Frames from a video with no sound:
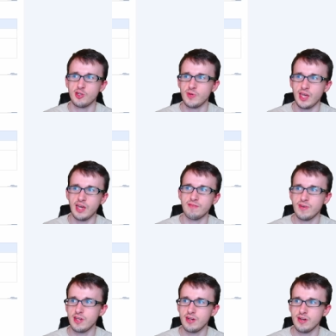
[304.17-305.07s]
we have
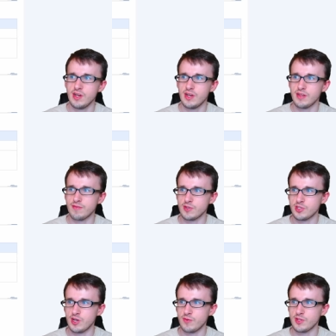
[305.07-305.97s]
Fighter, and first
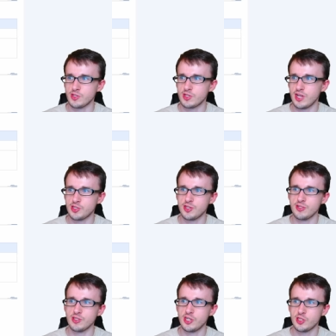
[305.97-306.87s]
off with its class skill
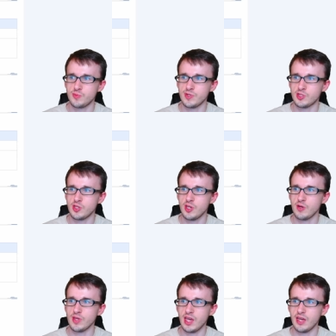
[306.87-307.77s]
adjustments,
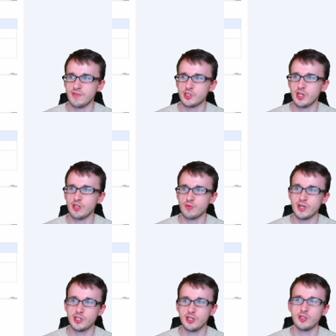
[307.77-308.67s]
we have
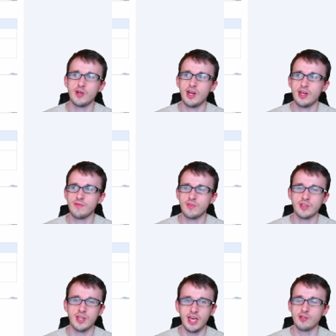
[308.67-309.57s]
Acceleration Drive, the
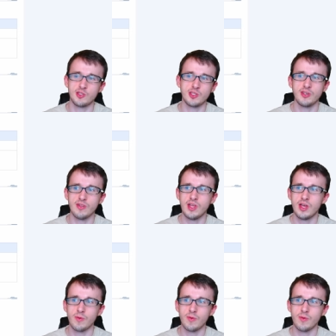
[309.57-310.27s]
dagger skill,